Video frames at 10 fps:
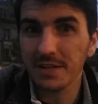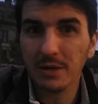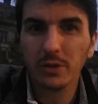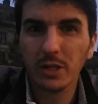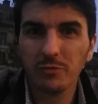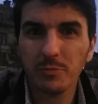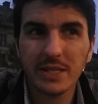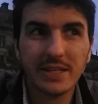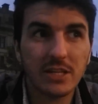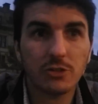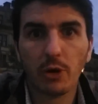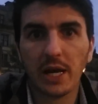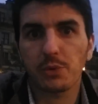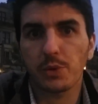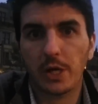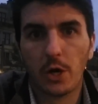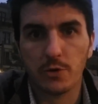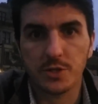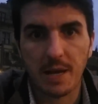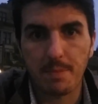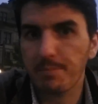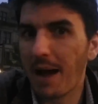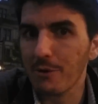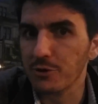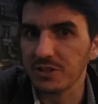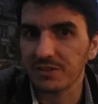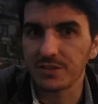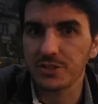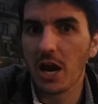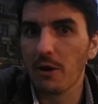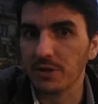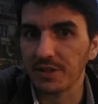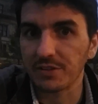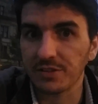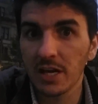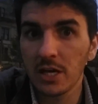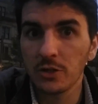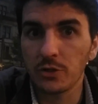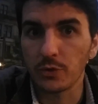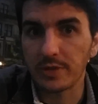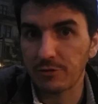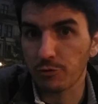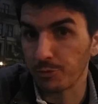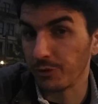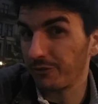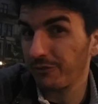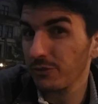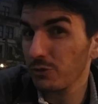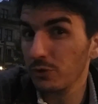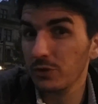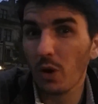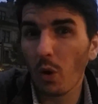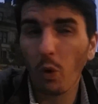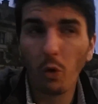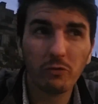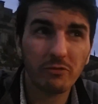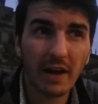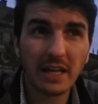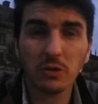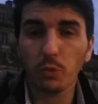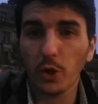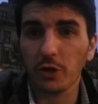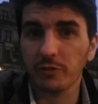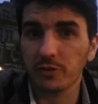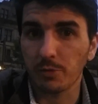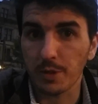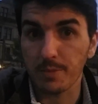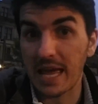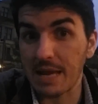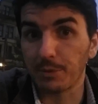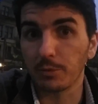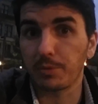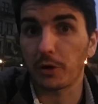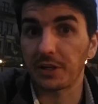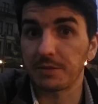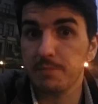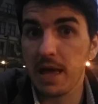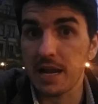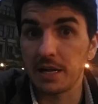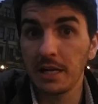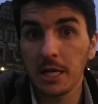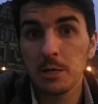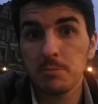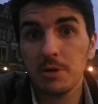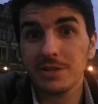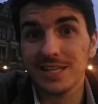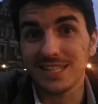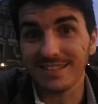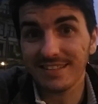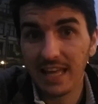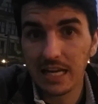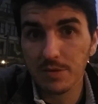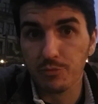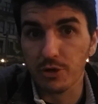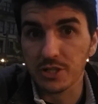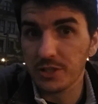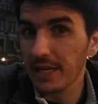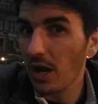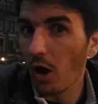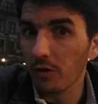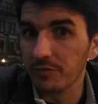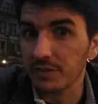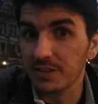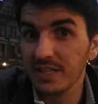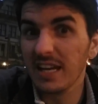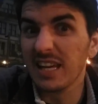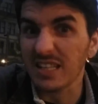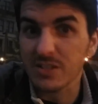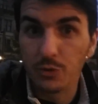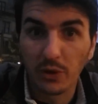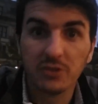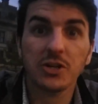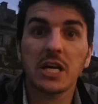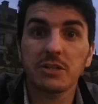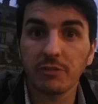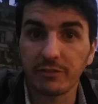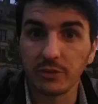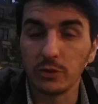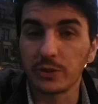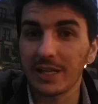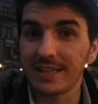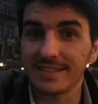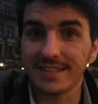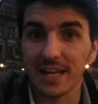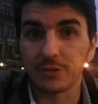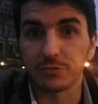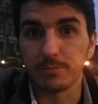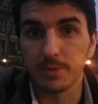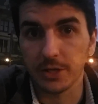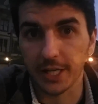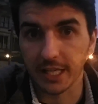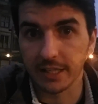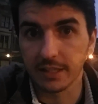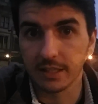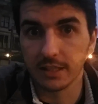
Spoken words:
Now, the government did try to encourage parishes and charities to distribute food or find work for some of them able-bodied men, but in Stalybridge they offered tickets to exchange for food instead of money.